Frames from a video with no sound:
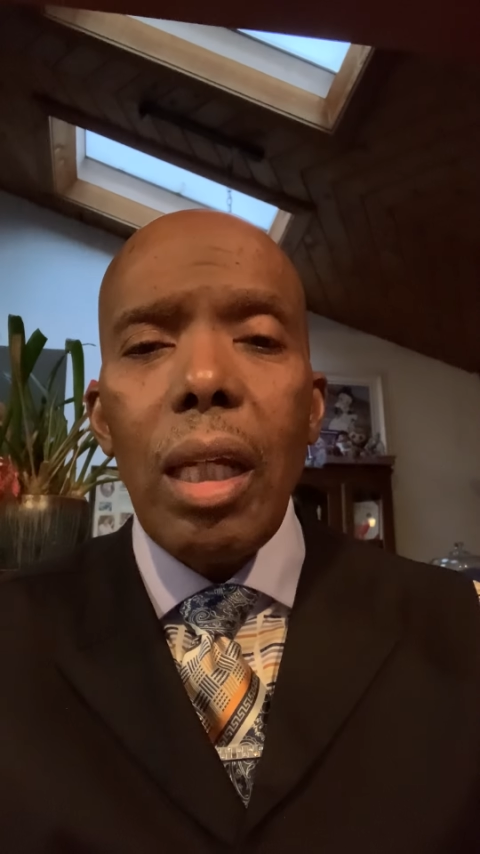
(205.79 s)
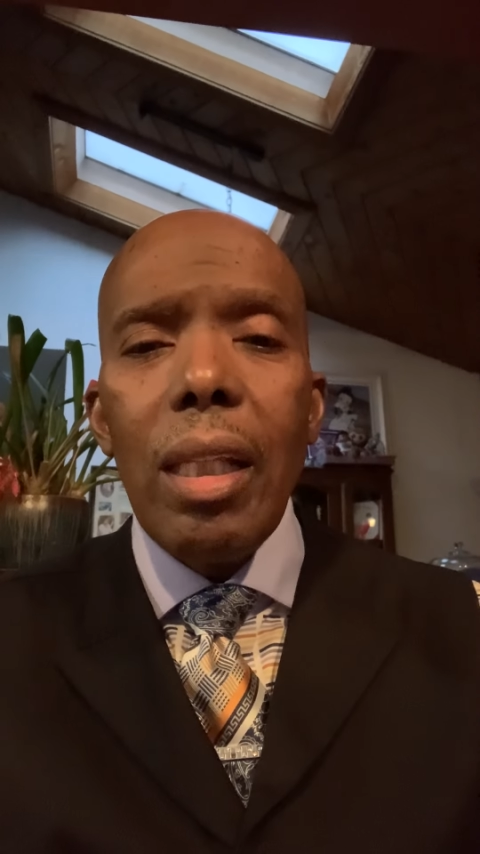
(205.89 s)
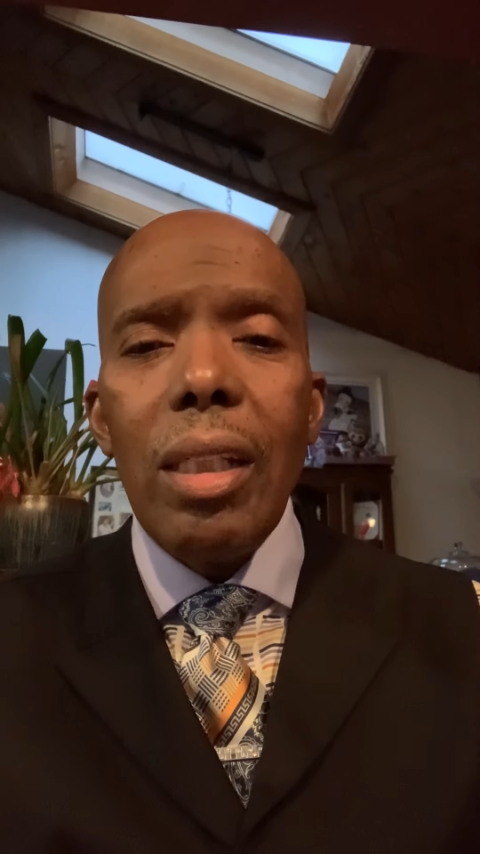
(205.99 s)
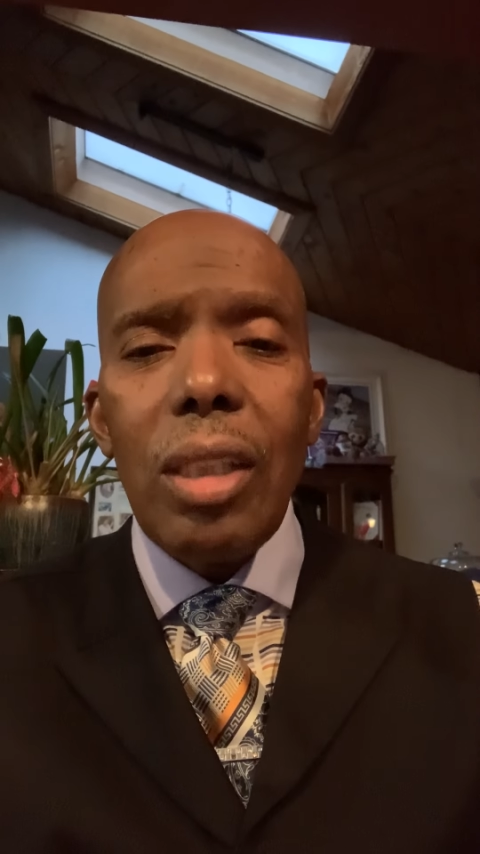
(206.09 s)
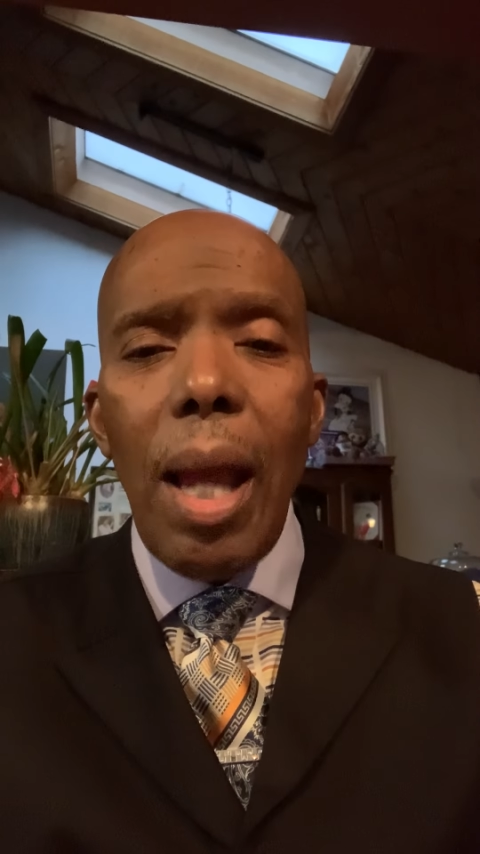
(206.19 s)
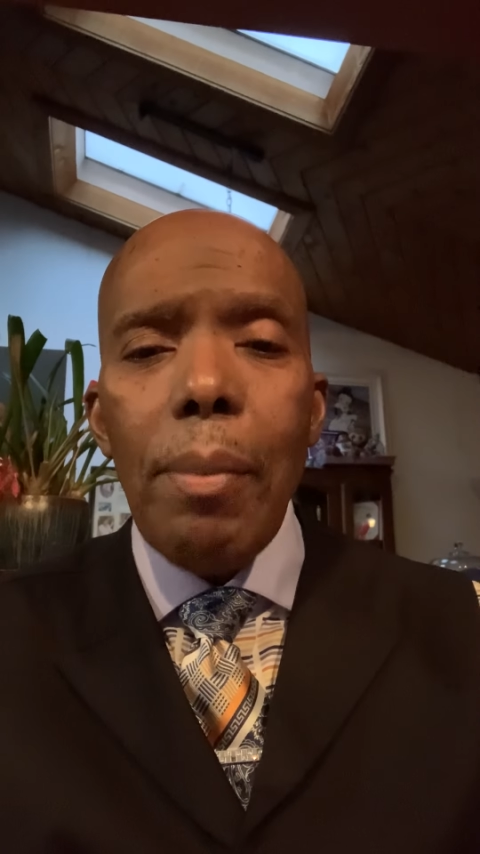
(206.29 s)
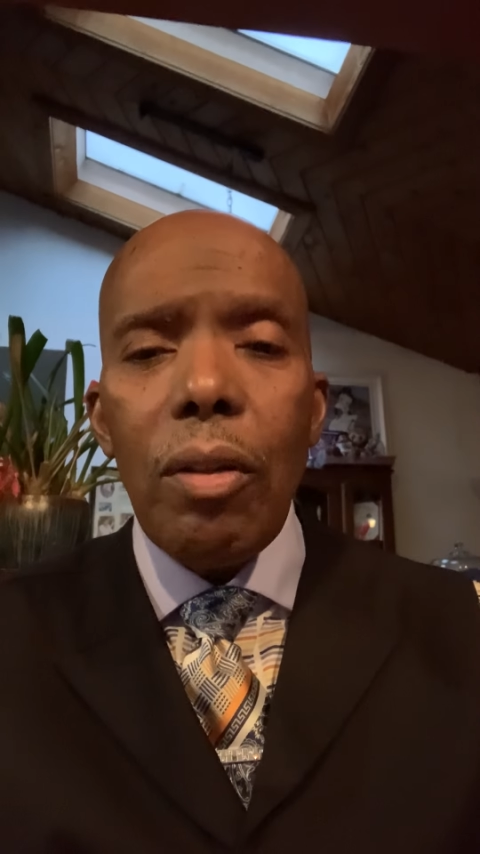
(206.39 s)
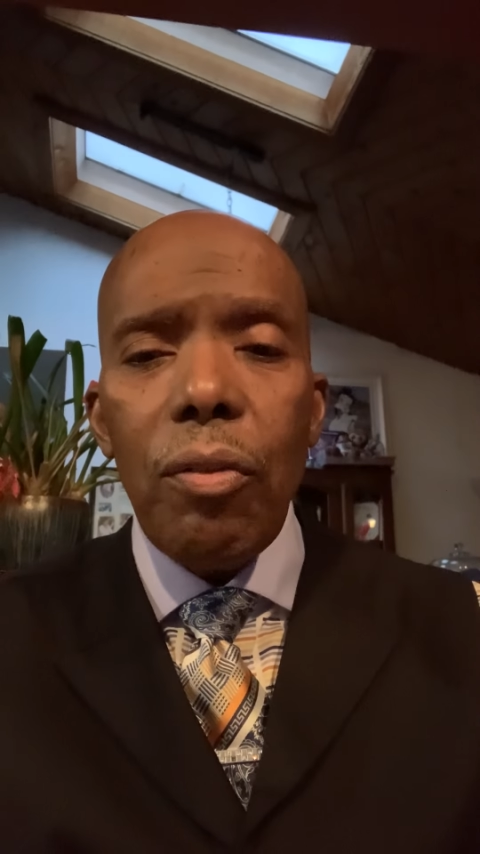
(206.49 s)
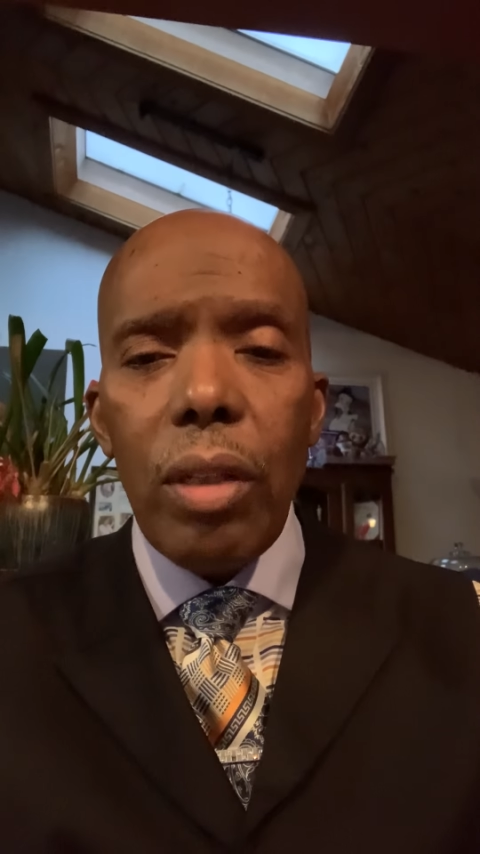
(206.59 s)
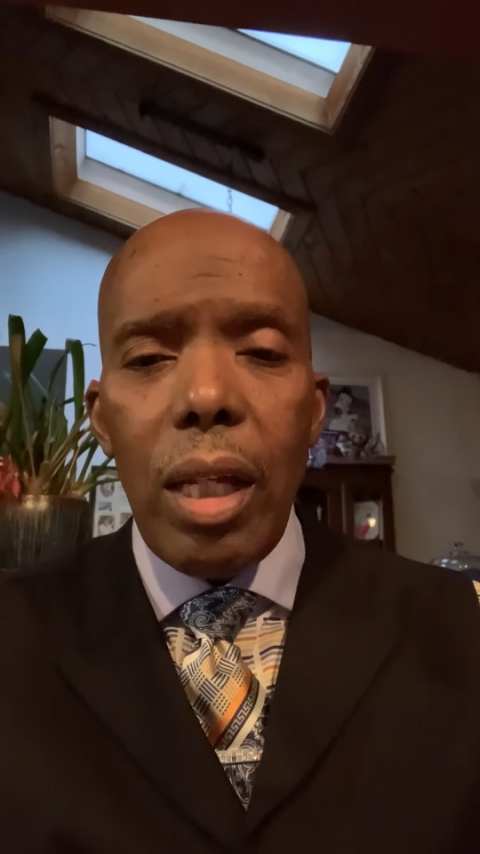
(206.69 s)
in the
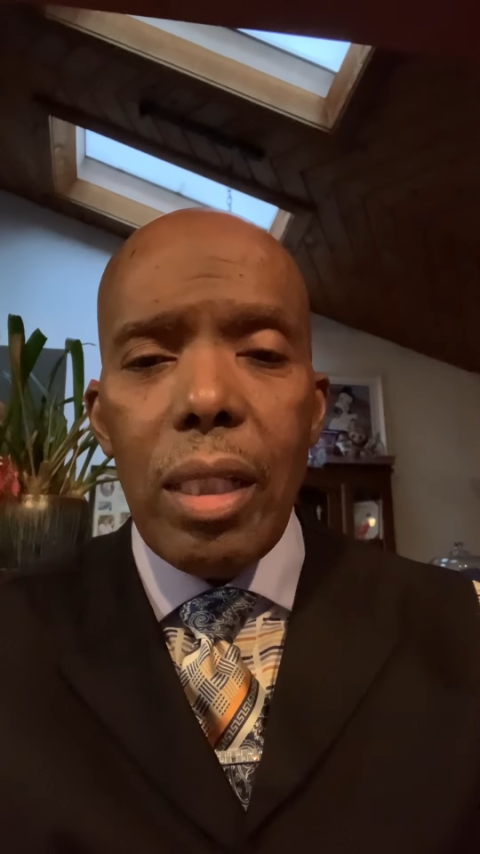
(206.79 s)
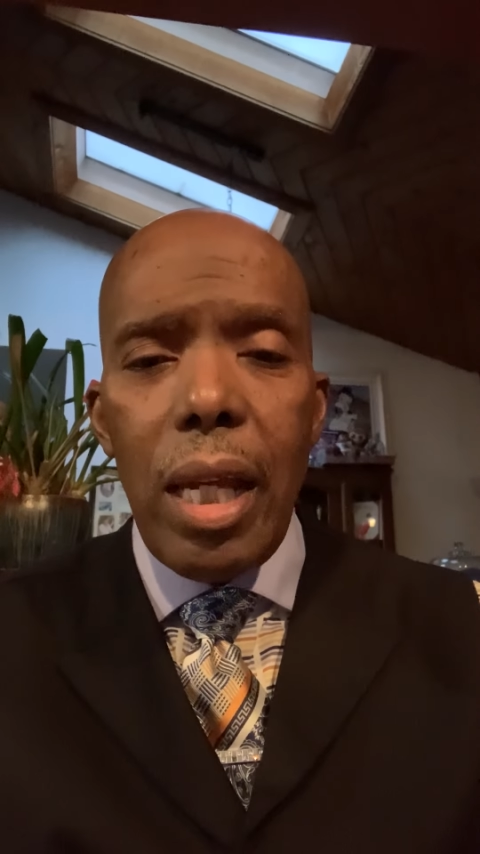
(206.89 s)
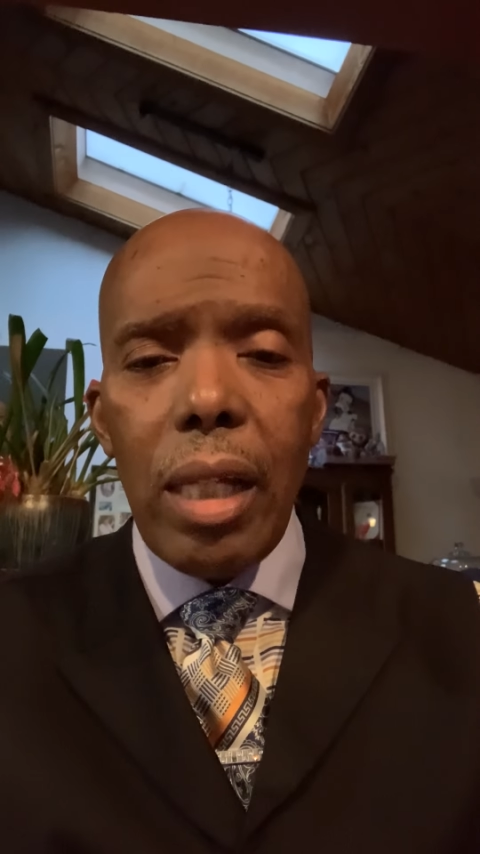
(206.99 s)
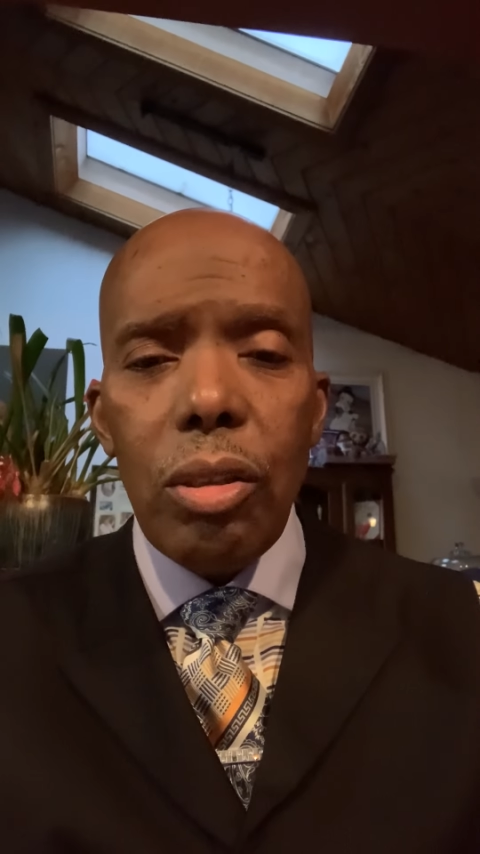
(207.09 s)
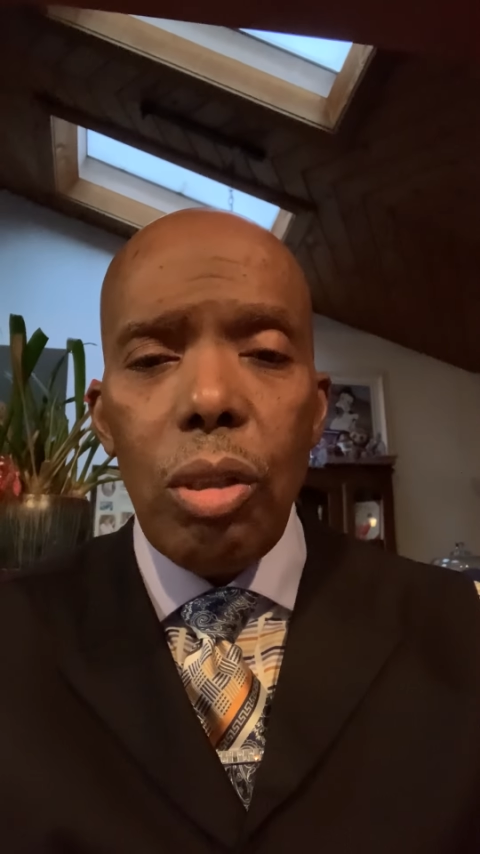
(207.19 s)
chapter for that day in